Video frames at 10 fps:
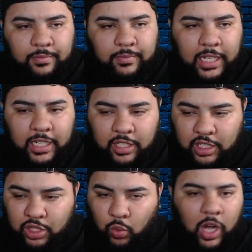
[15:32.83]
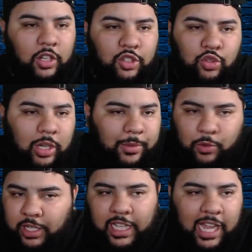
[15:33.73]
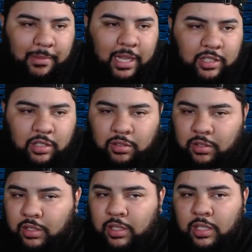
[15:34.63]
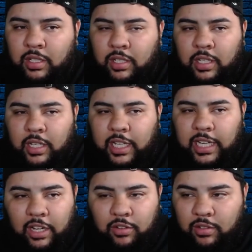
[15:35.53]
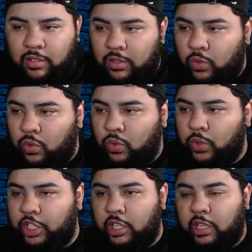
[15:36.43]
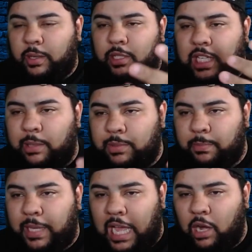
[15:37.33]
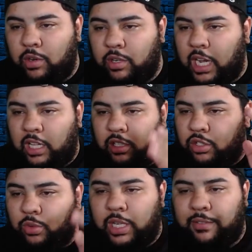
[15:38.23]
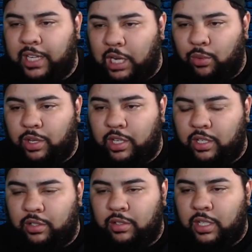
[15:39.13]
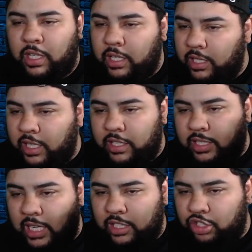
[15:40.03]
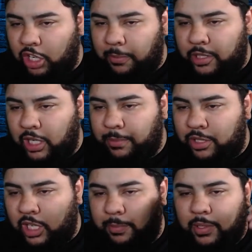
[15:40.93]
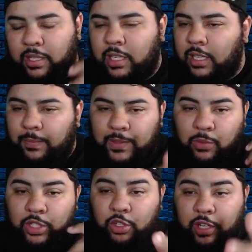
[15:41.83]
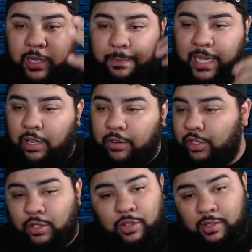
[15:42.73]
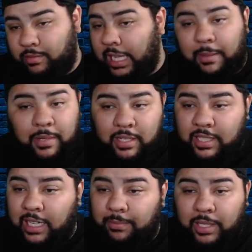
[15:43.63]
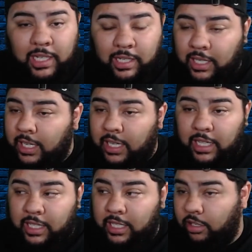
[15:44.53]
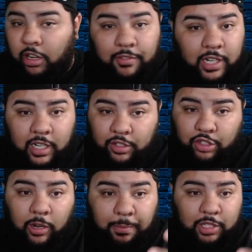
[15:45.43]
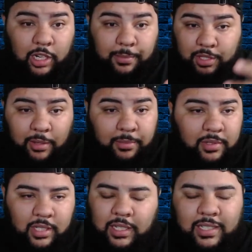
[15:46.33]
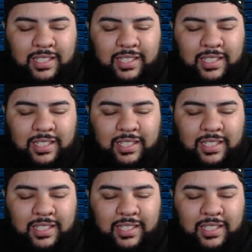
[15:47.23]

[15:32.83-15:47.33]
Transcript: and it just swallows you up. You in the game now too, and now when your team's in power, y'all are doing whatever y'all want to do. The other side is chirping, chirping, chirping. Then when you get in power, you're doing damn near the same thing, and then you're over here chirping, chirping, chirping, chirping